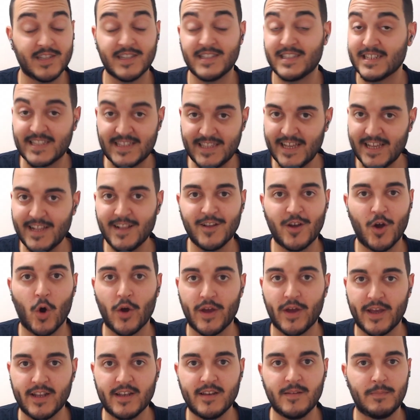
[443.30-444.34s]
still
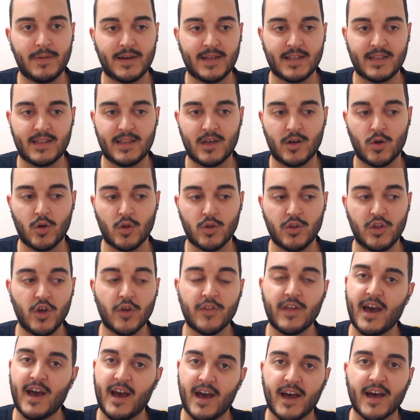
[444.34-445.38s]
going. But on the
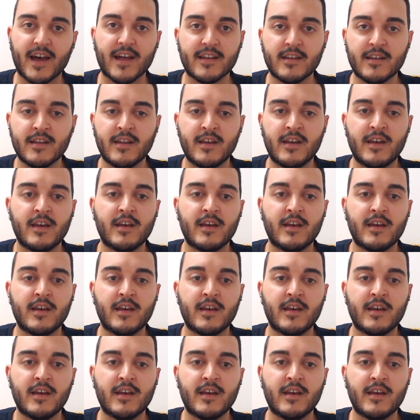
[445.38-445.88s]
other hand,